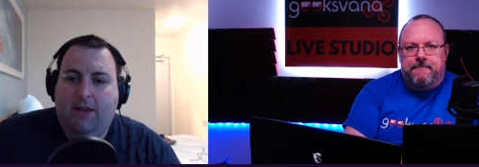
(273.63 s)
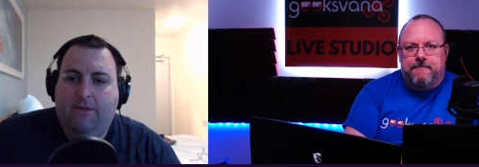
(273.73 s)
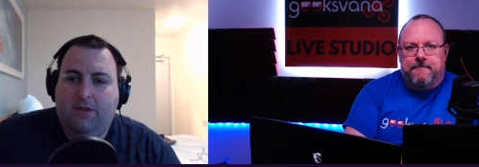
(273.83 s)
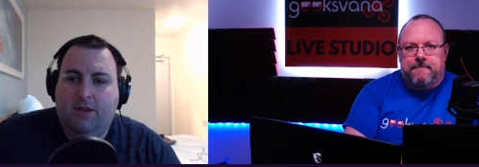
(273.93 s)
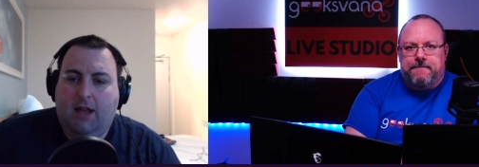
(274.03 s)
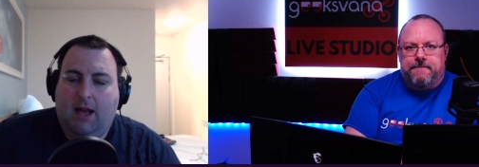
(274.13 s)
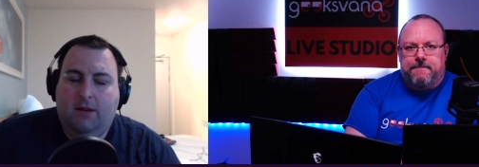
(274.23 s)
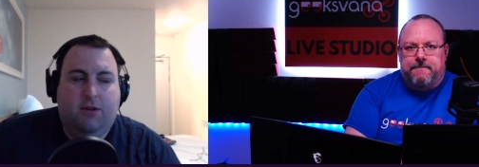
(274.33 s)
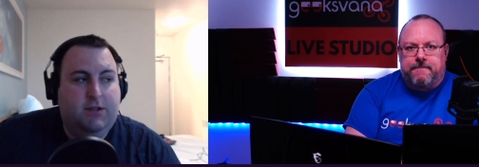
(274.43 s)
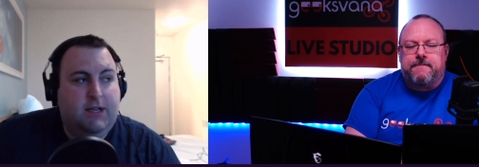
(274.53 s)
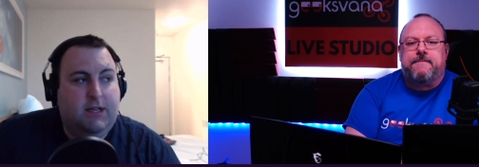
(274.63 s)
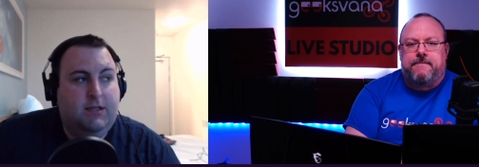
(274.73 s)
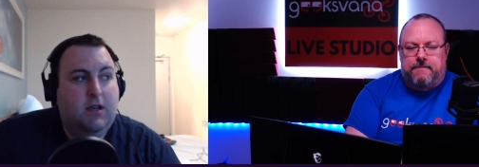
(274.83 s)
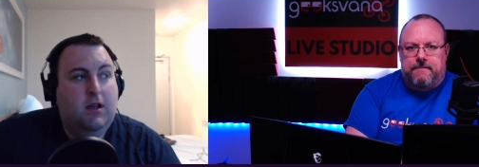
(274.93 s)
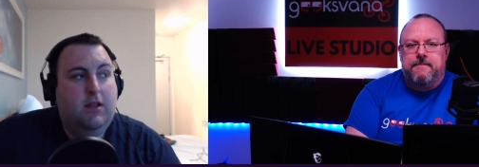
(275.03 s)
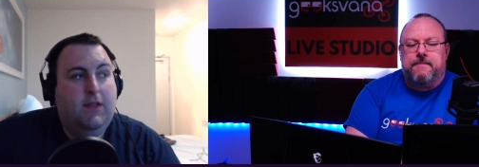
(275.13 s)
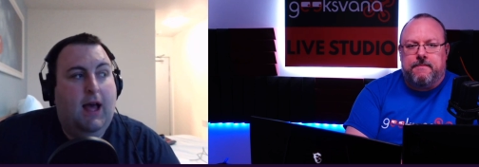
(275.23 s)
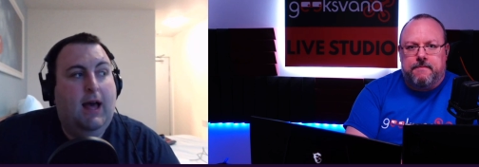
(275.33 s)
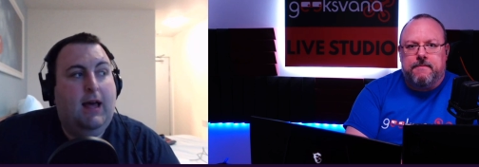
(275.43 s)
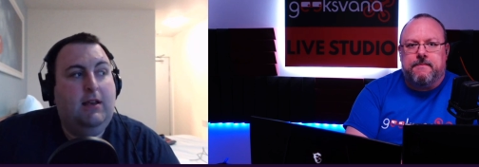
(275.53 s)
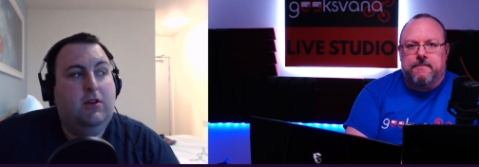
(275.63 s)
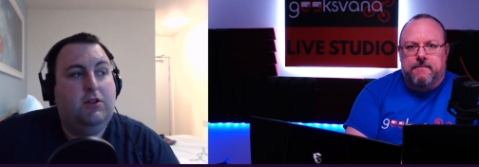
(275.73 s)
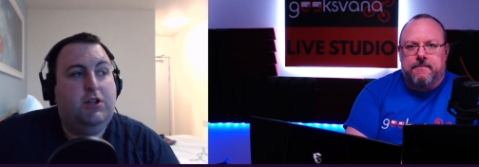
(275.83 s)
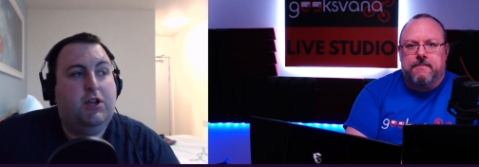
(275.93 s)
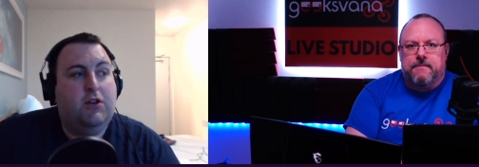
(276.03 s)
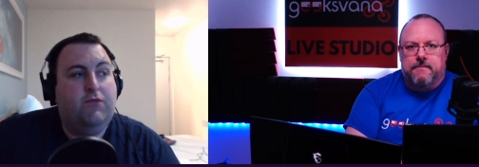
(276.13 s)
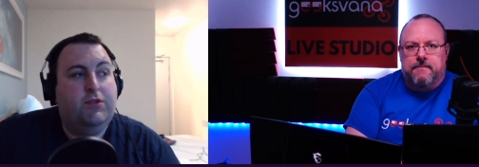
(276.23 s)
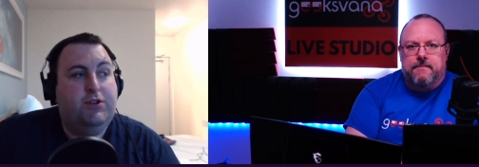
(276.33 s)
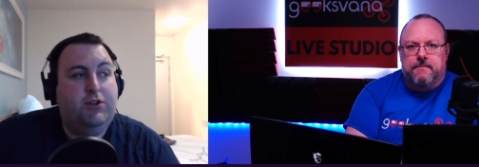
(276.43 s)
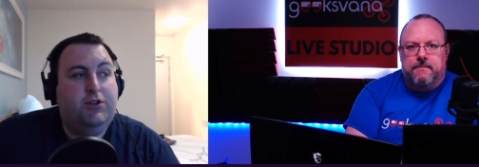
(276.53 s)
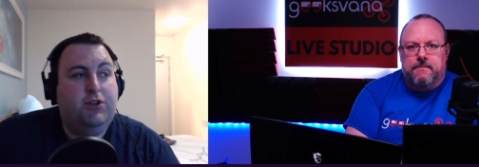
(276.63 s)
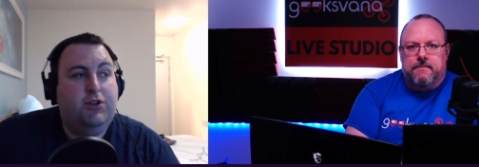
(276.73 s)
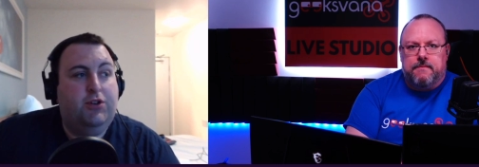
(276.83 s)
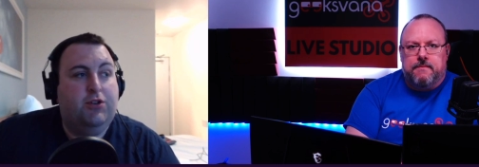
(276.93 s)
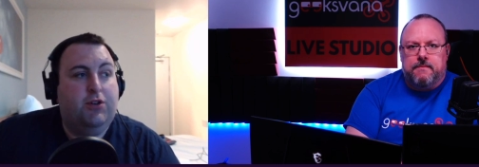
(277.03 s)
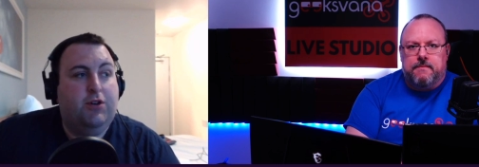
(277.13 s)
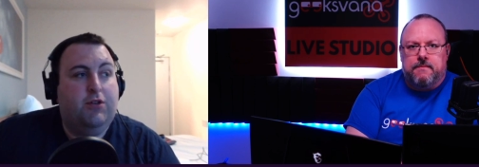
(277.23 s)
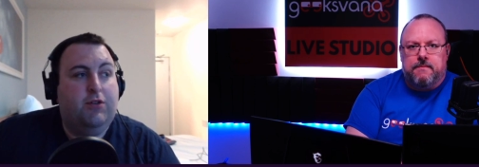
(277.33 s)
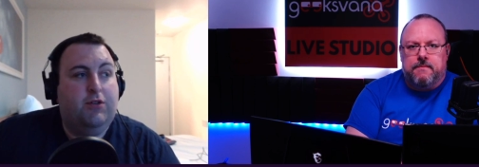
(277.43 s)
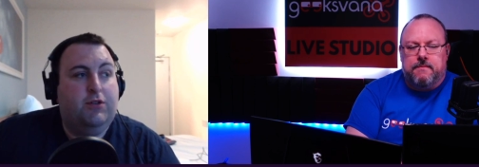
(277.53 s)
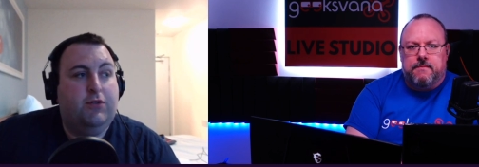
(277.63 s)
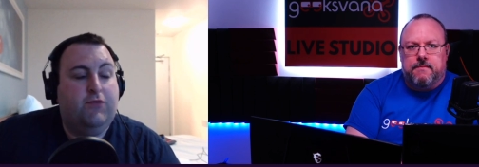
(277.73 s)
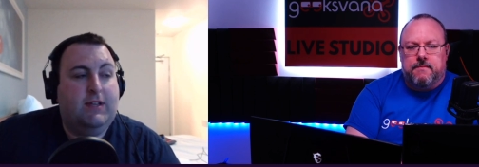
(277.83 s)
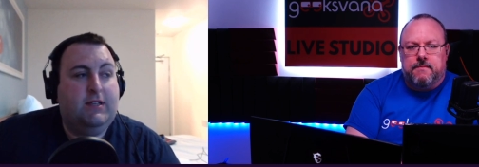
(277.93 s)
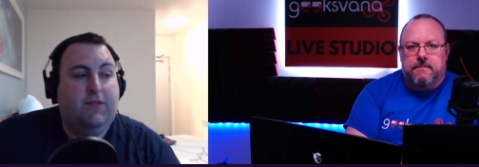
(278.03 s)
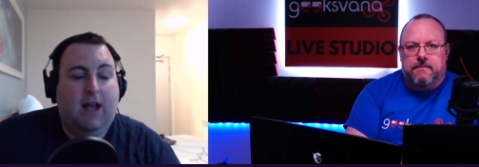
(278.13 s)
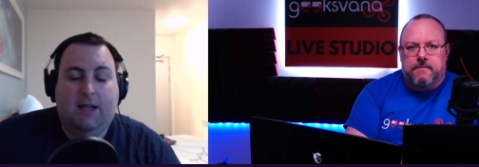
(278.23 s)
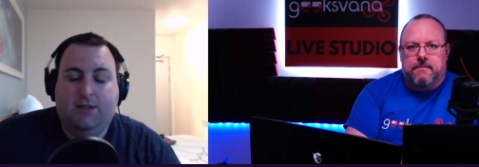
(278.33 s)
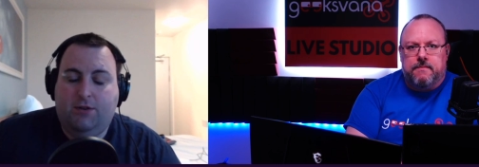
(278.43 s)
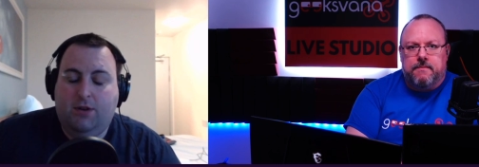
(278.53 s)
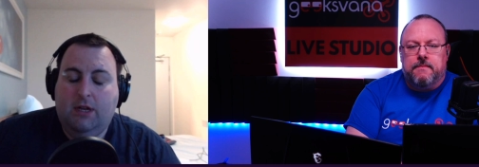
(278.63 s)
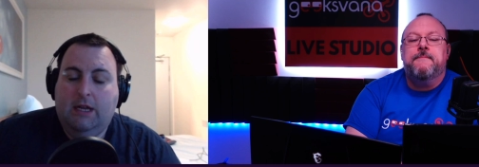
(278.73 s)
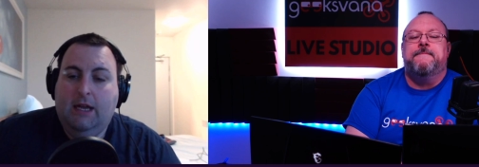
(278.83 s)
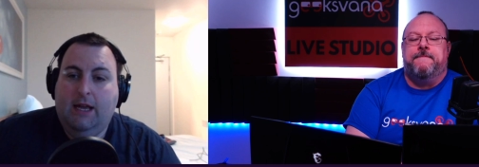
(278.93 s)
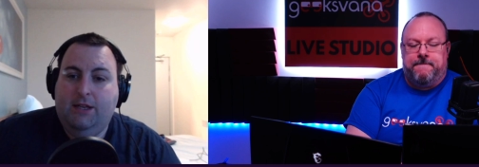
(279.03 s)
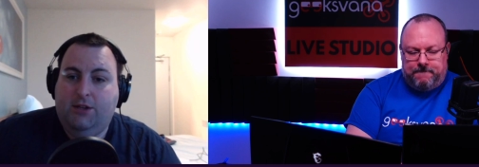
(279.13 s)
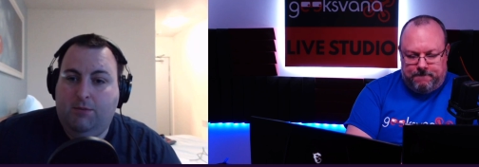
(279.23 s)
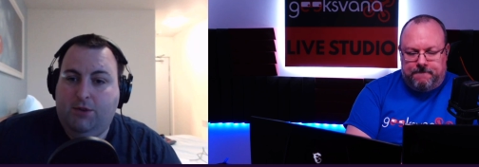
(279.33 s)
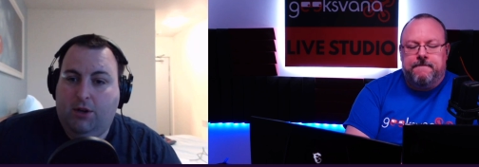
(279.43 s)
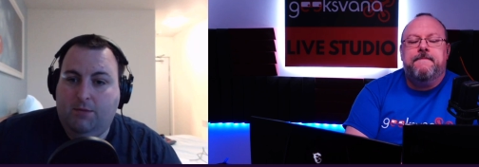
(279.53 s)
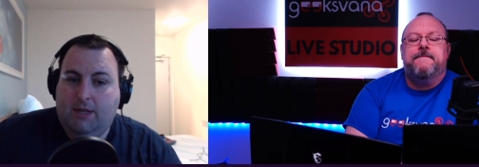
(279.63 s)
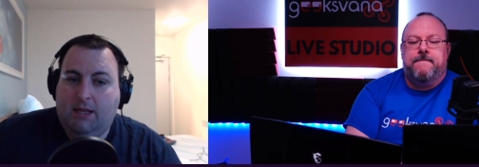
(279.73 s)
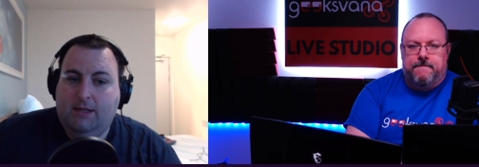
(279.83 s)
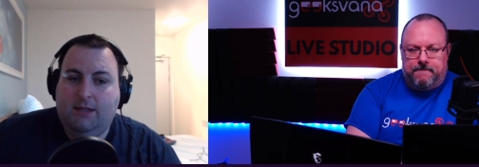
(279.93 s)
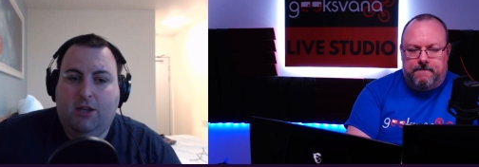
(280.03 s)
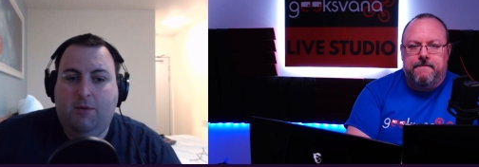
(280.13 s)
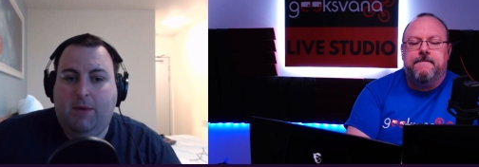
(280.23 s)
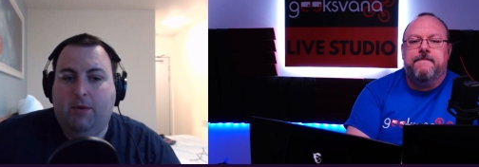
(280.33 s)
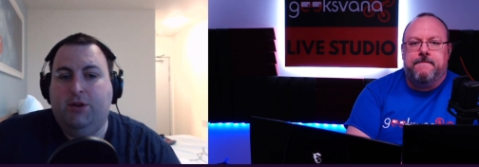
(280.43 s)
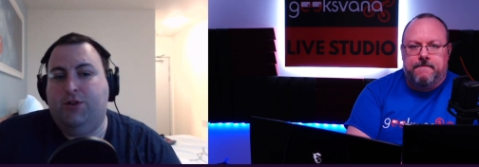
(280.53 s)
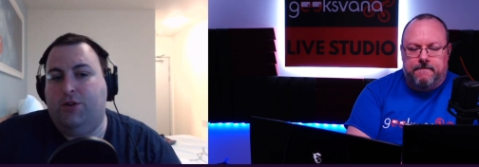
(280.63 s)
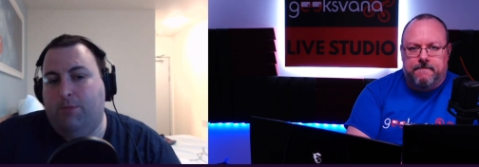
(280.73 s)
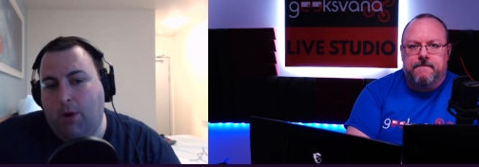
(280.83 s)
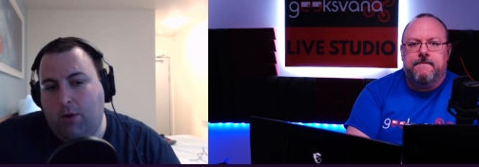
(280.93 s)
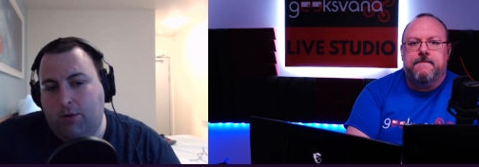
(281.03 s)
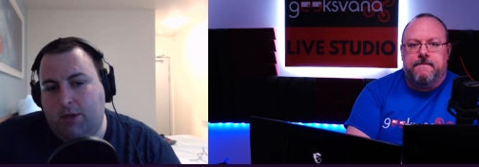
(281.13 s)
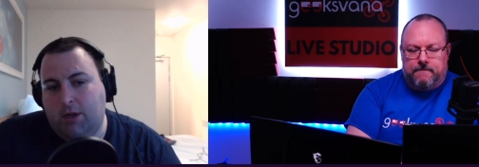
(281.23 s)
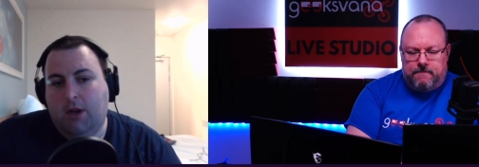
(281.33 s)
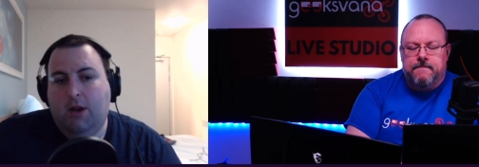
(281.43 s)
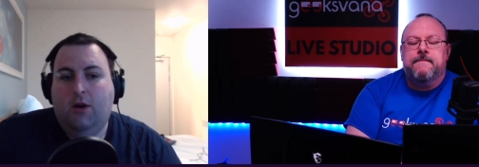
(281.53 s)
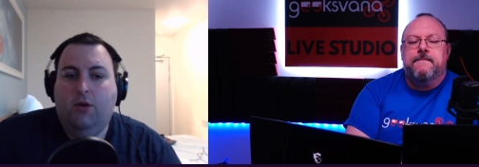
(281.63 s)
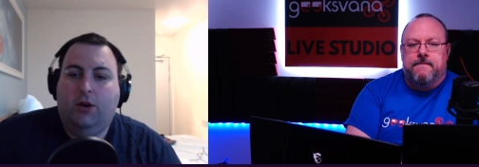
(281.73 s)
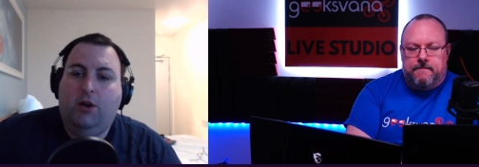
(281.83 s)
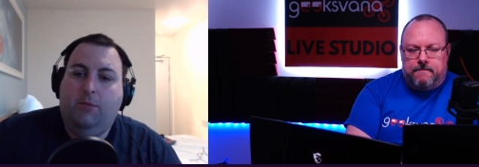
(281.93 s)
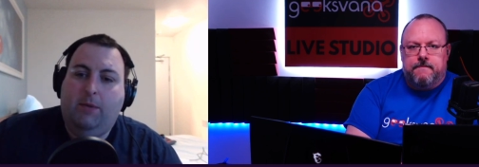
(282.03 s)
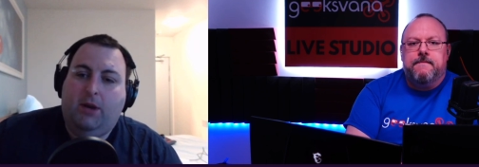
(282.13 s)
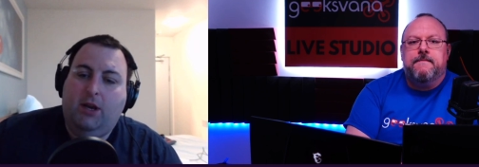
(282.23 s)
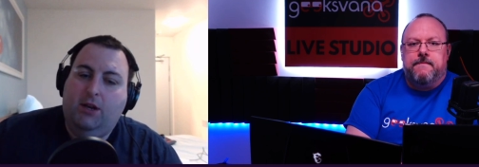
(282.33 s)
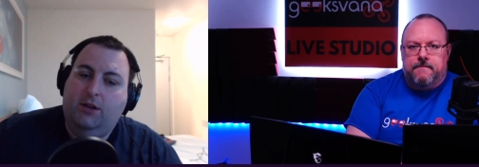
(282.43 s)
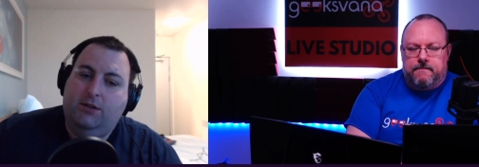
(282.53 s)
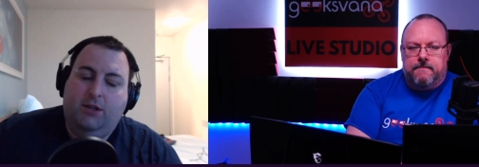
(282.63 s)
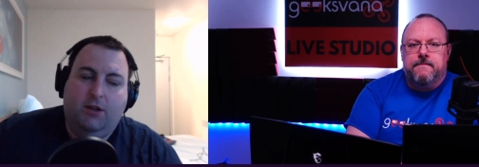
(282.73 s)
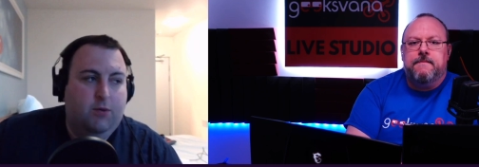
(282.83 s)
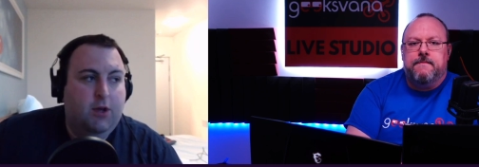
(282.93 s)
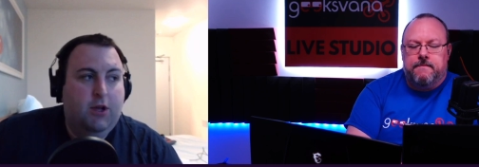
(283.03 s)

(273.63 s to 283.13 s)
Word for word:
Speaker 1: for the hand launch is the hand launch can reduce your sort of risk of a hazard in some circumstances. It could be because you're on a boat, or it could be because you know